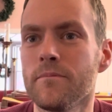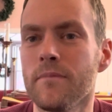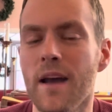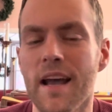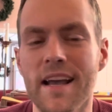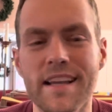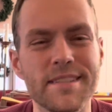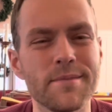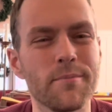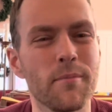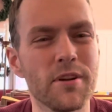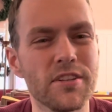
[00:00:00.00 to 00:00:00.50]

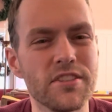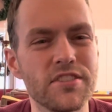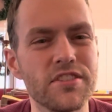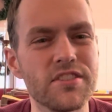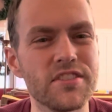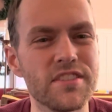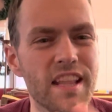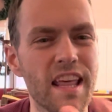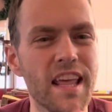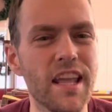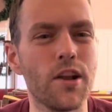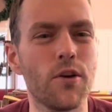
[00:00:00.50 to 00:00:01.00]
As much
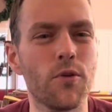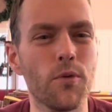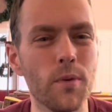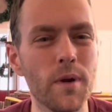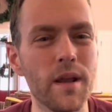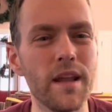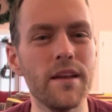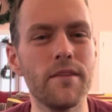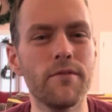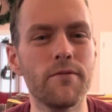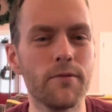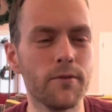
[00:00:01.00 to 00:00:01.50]
as they
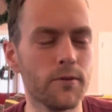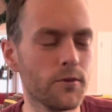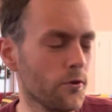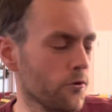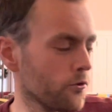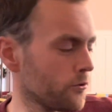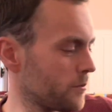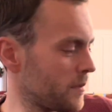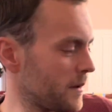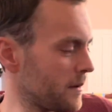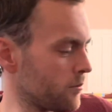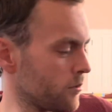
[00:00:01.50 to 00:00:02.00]
grieve for
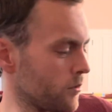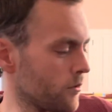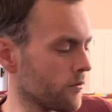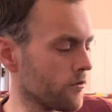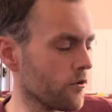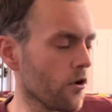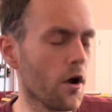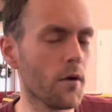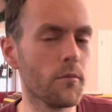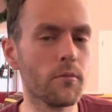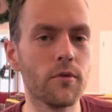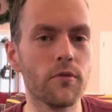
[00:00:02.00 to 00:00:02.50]
those people who've
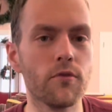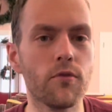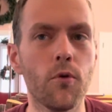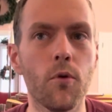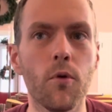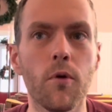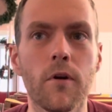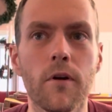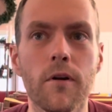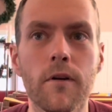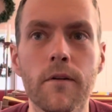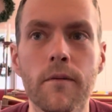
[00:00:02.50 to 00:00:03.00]
gone
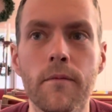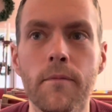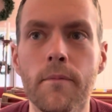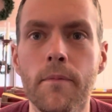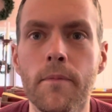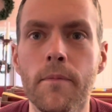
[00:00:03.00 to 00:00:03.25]
before,